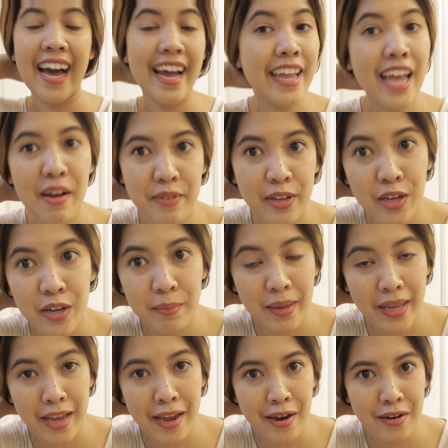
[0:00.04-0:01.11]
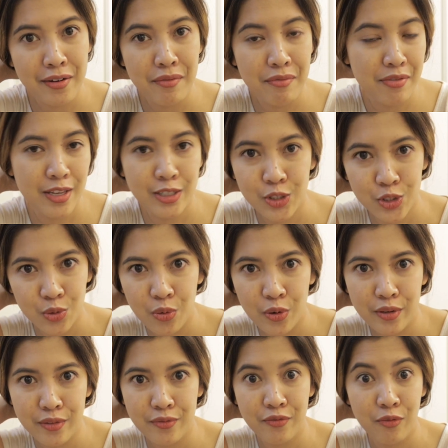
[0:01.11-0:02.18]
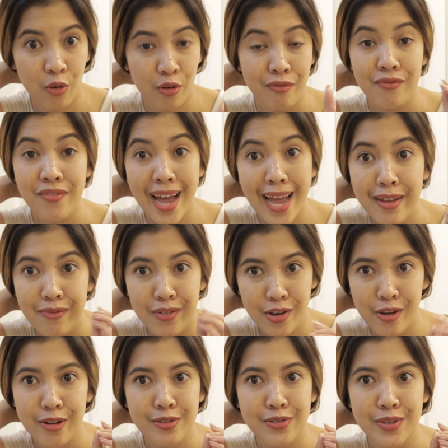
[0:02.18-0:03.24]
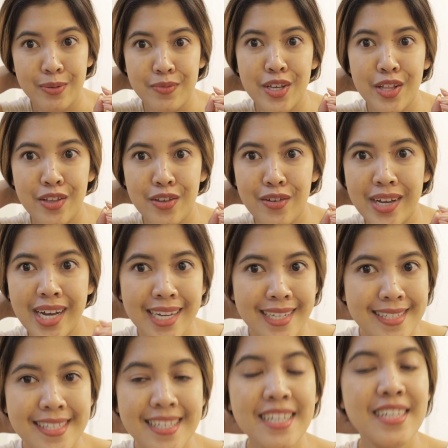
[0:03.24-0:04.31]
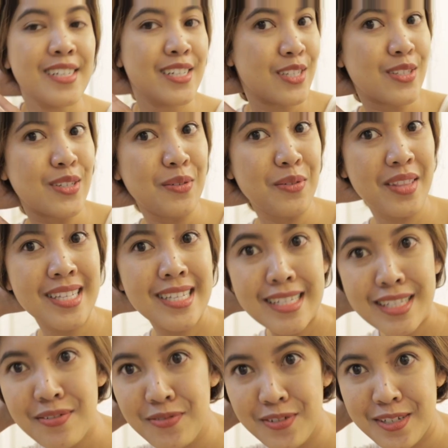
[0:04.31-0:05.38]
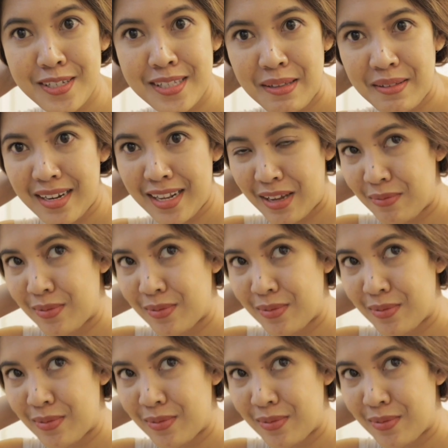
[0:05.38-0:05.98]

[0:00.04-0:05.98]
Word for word: I haven't cut my hair this short for five years, I'm telling you guys. So this is the first time that he